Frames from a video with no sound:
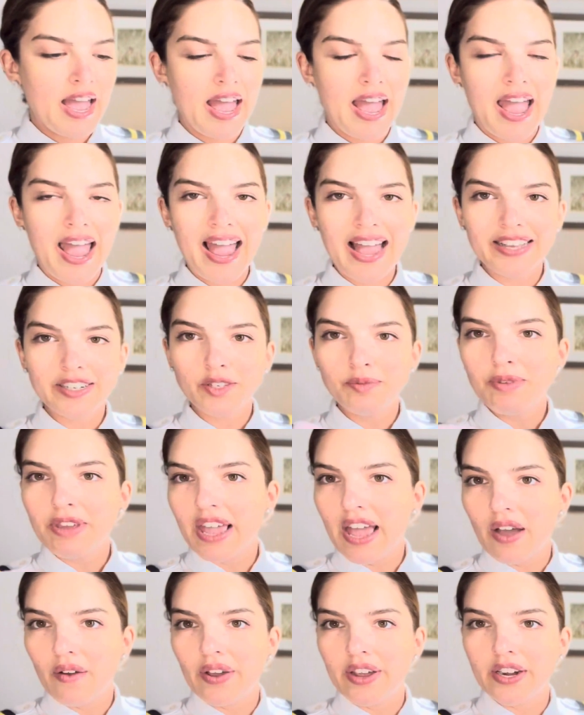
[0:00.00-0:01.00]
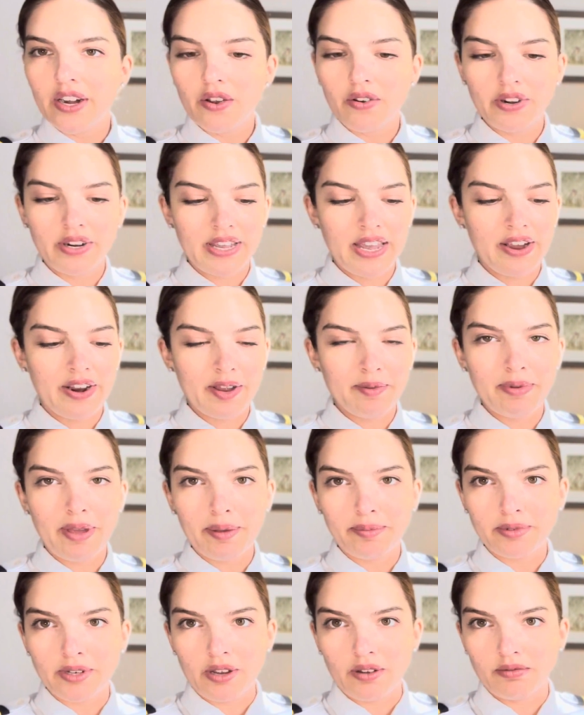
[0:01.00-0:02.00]
Ask me how I know to carry
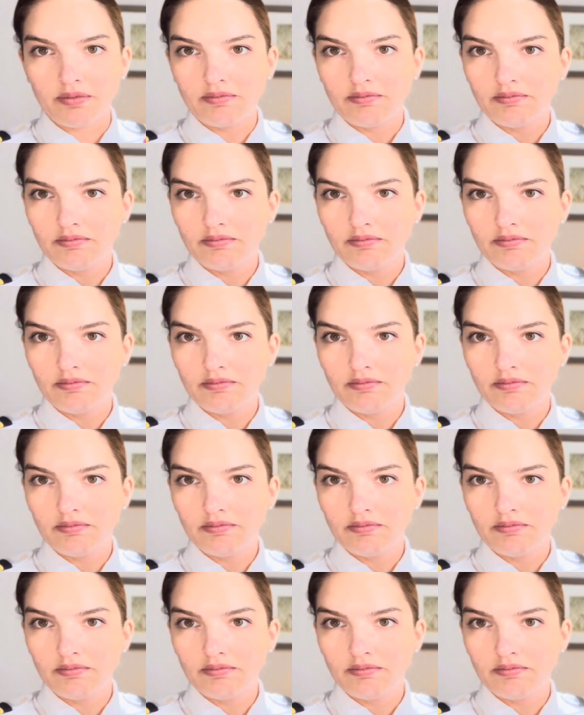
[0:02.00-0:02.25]
Pepto.